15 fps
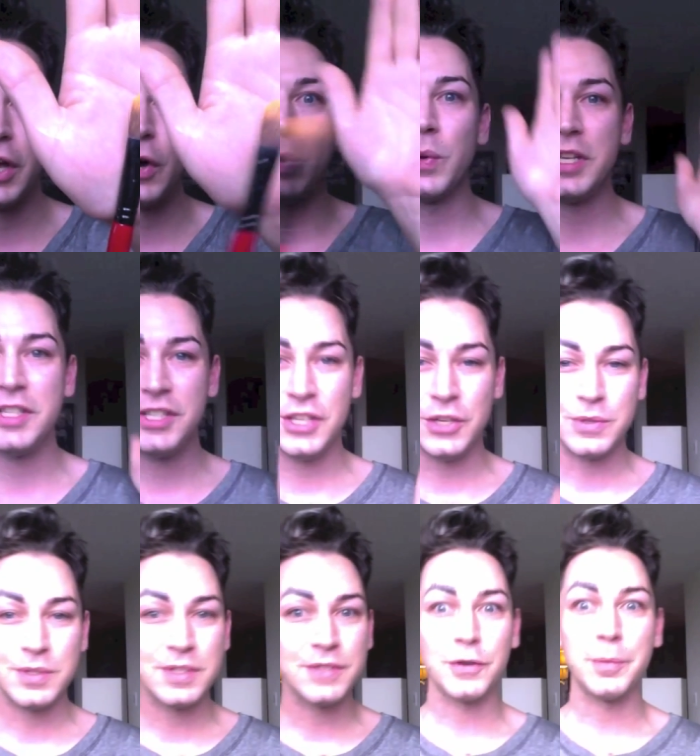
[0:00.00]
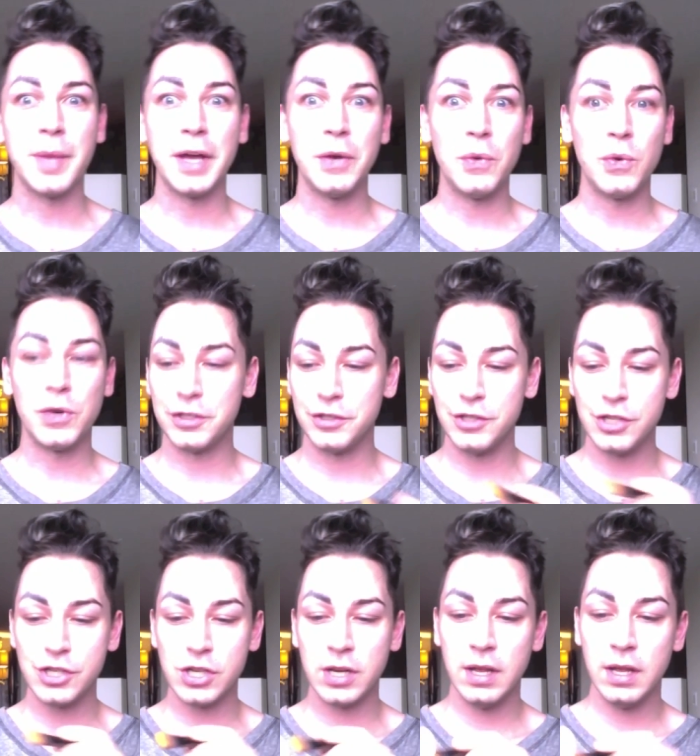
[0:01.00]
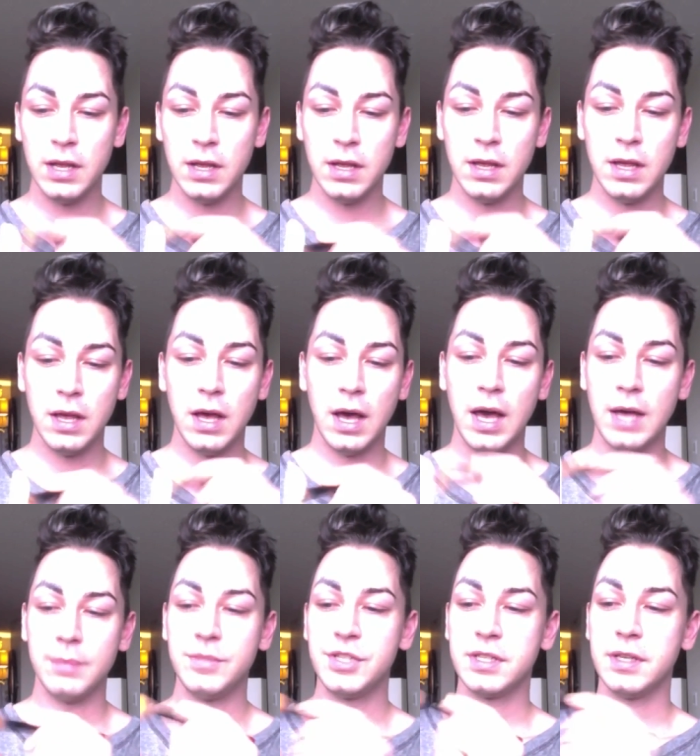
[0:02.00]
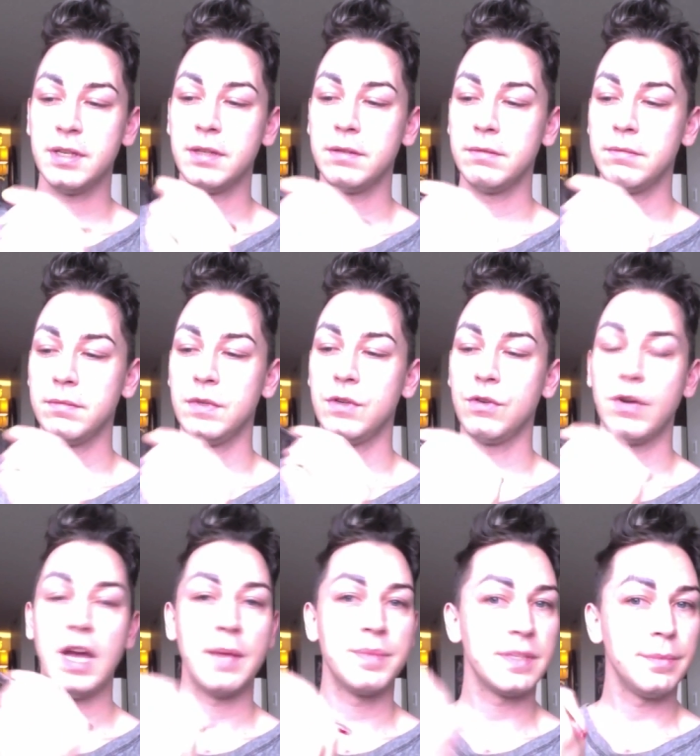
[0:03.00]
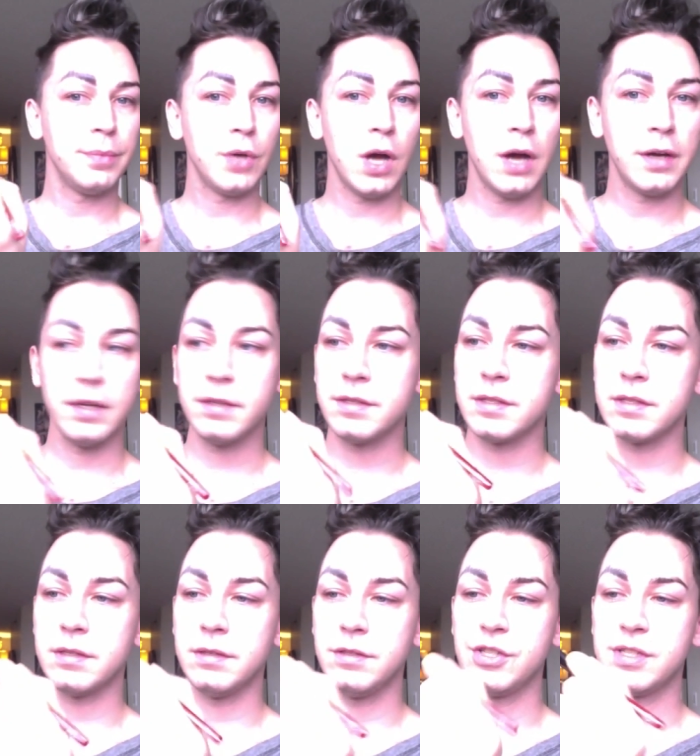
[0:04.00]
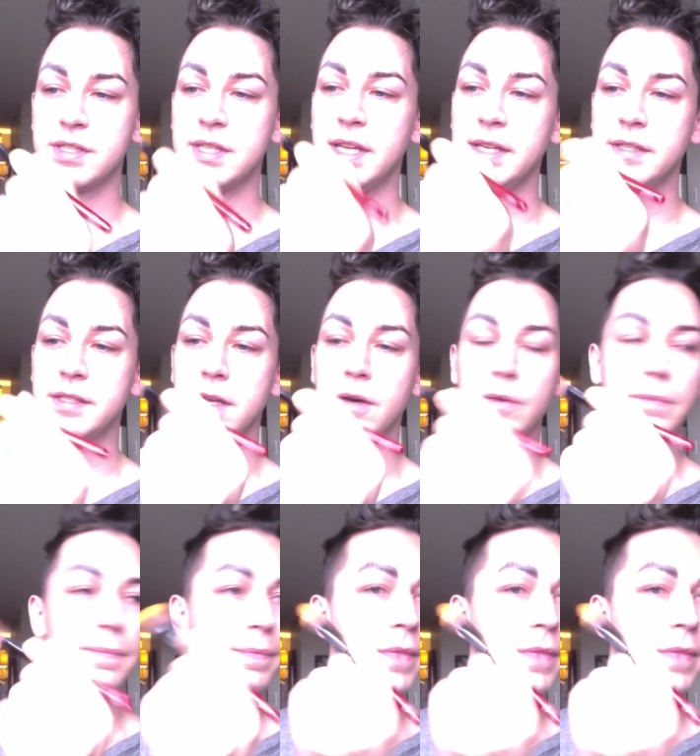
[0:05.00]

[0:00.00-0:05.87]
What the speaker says: always use for my orange. I'm just going to grab some product, just like so.